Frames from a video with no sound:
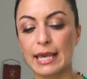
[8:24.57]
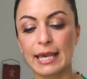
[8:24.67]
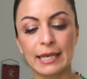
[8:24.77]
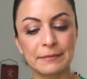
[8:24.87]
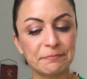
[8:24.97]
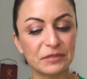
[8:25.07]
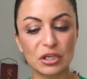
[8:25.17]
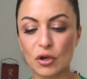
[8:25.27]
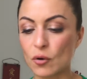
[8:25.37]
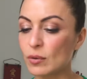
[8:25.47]
And
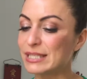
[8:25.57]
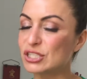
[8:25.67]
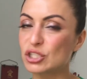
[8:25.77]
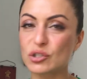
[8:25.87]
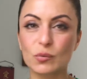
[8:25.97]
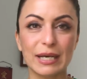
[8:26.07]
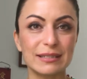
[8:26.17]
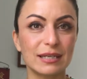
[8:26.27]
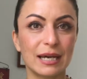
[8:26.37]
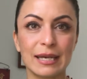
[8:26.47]
you know, it's just the
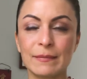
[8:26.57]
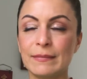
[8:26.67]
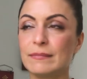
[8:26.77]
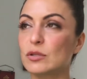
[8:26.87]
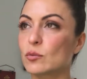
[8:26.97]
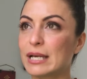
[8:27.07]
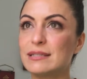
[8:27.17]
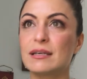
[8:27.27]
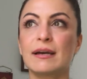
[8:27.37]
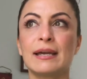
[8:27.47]
right time, the
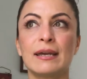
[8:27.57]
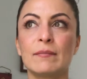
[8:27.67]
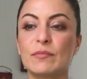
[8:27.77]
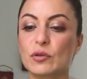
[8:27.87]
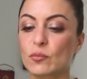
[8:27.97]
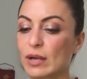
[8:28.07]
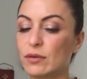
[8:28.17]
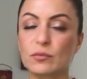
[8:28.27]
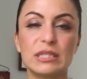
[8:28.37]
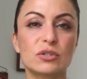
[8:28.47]
right time, the
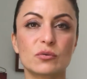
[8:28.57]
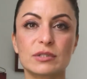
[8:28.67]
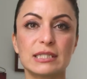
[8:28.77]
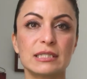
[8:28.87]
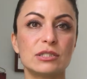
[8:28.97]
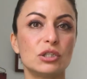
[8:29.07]
right resources.